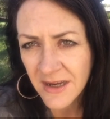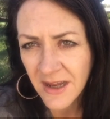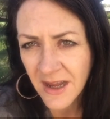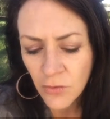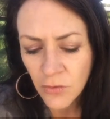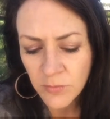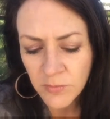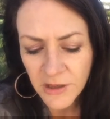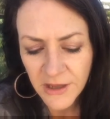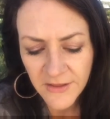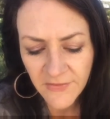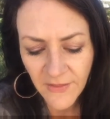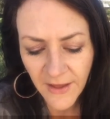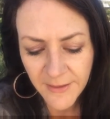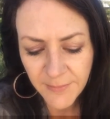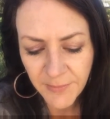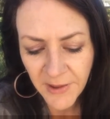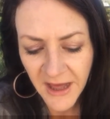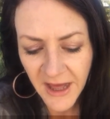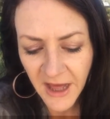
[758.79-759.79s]
Normally
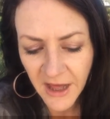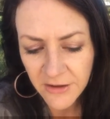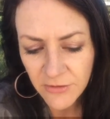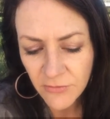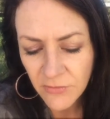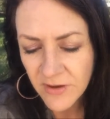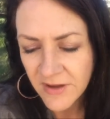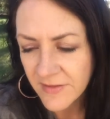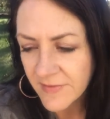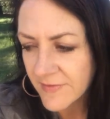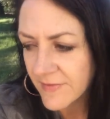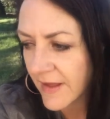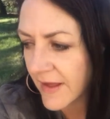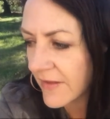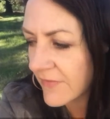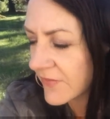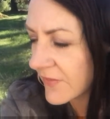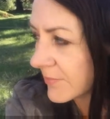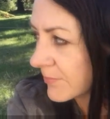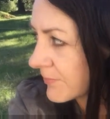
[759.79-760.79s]
they park rigs
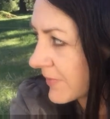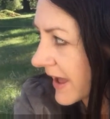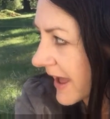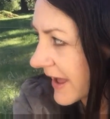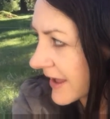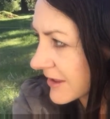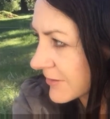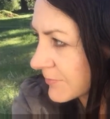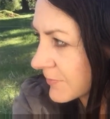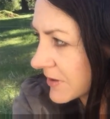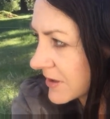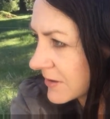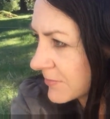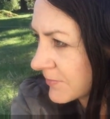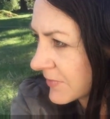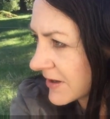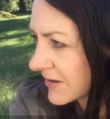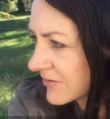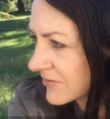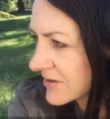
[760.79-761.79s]
out the back, but
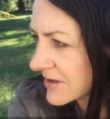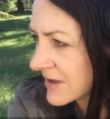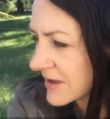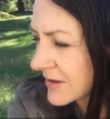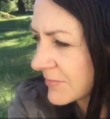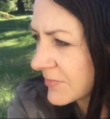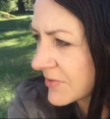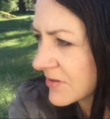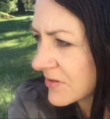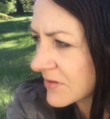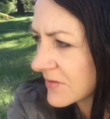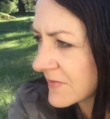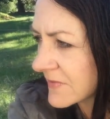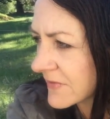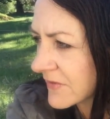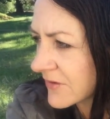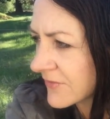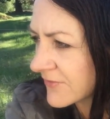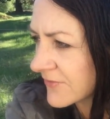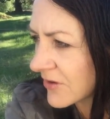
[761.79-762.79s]
apparently because
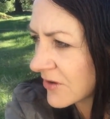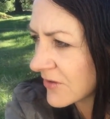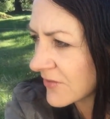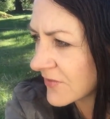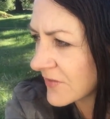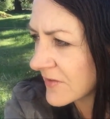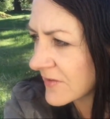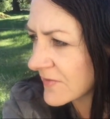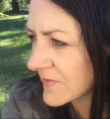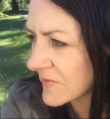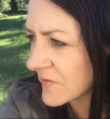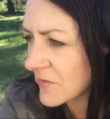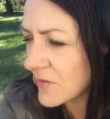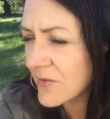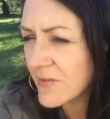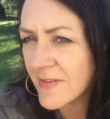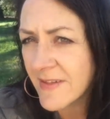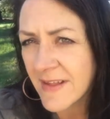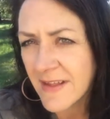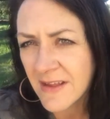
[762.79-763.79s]
I've got the
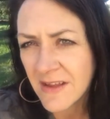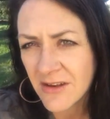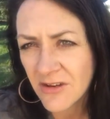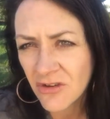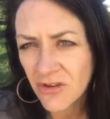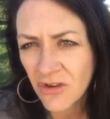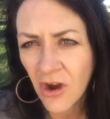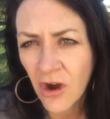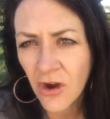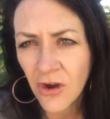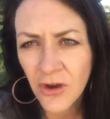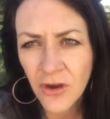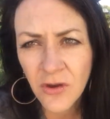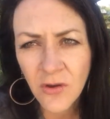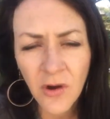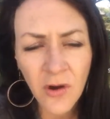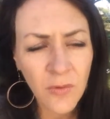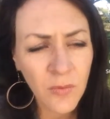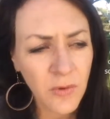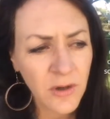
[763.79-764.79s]
Suzuki in
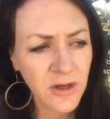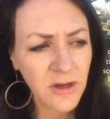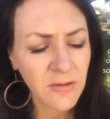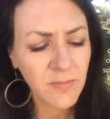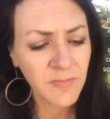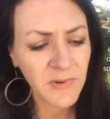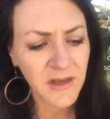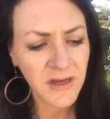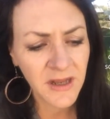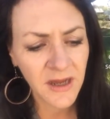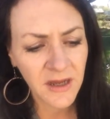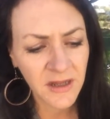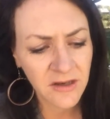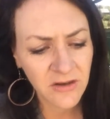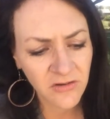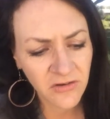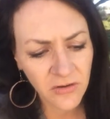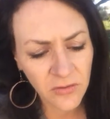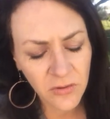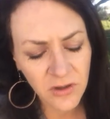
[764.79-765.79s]
tow, I wouldn't have been able
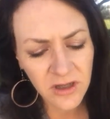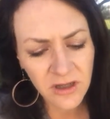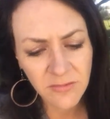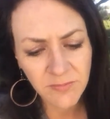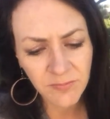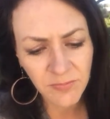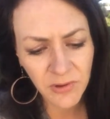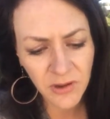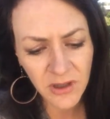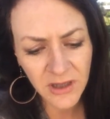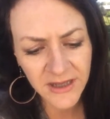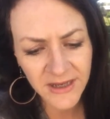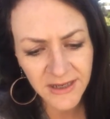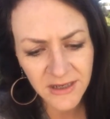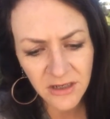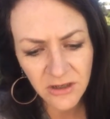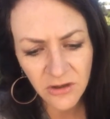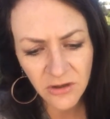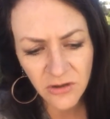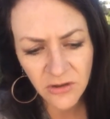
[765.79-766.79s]
to do a complete
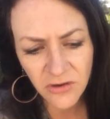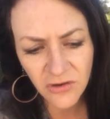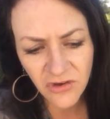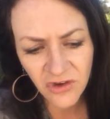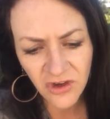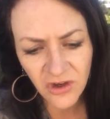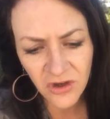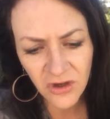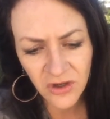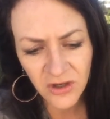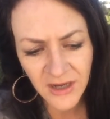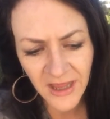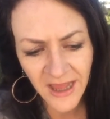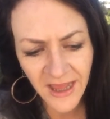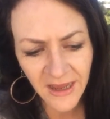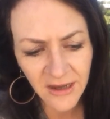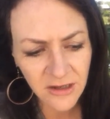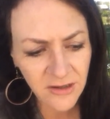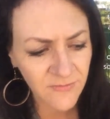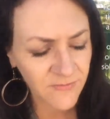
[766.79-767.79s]
U-turn
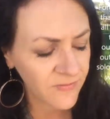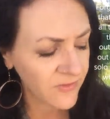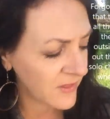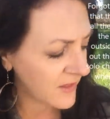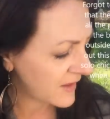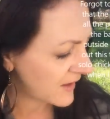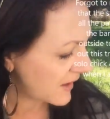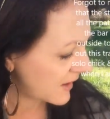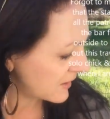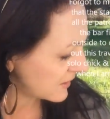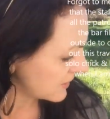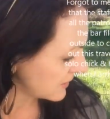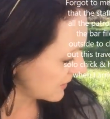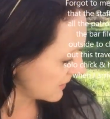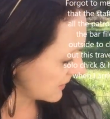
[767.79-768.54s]
out of there,